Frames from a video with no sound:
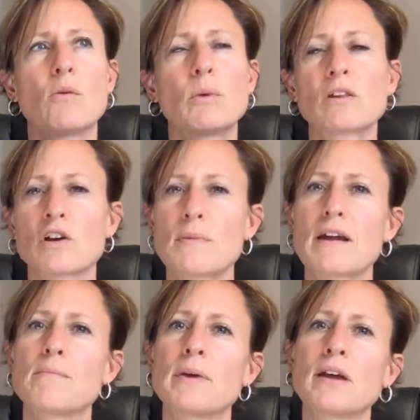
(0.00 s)
We learn about
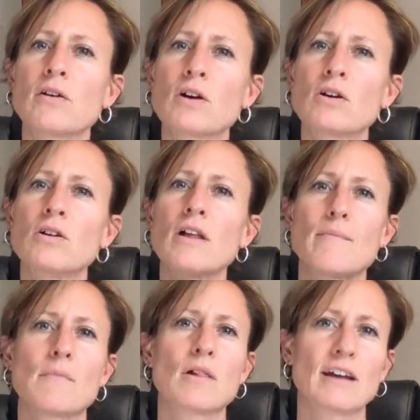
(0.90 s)
empirical
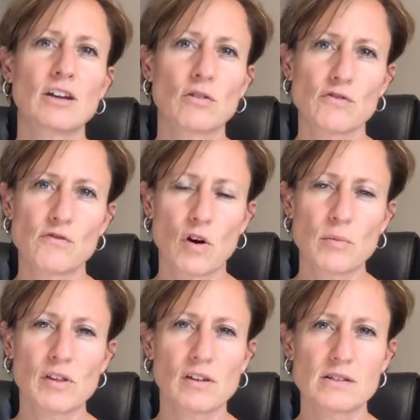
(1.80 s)
and molecular
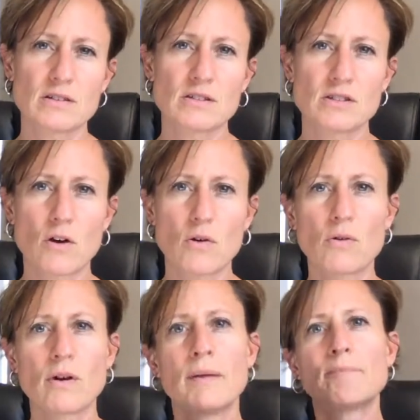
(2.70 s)
formulas.
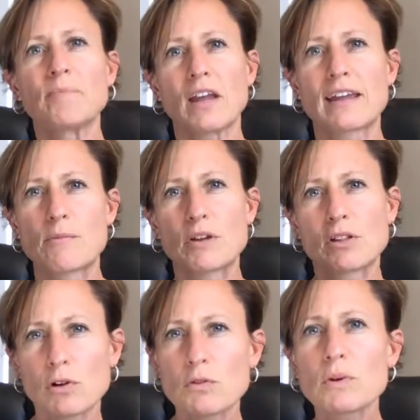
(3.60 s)
So again, we
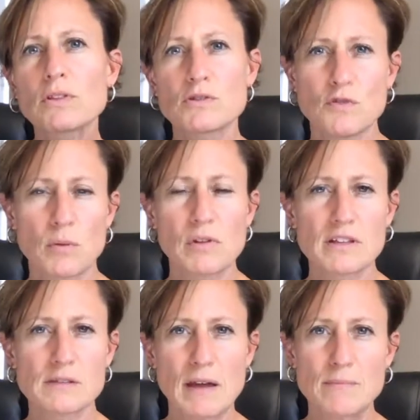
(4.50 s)
learned what those
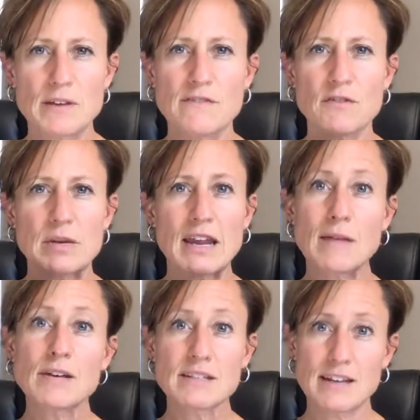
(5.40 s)
formulas might be from a
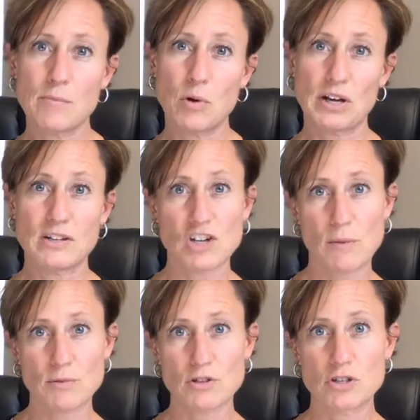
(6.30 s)
naming standpoint in
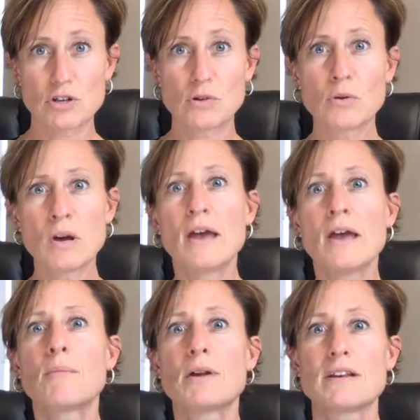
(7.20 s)
chapter 2,
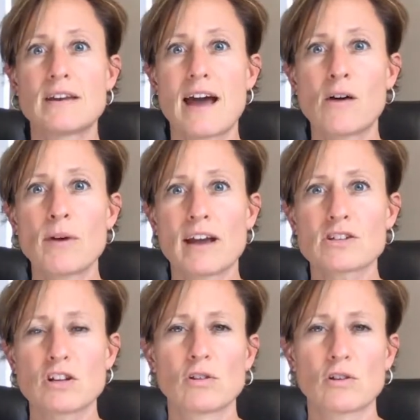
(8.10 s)
but now we
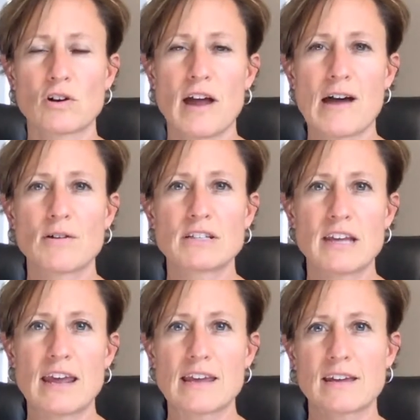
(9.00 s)
actually learn how to
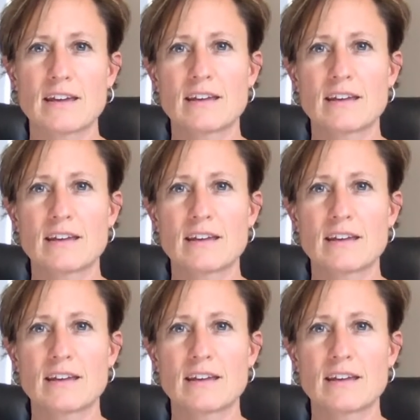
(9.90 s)
take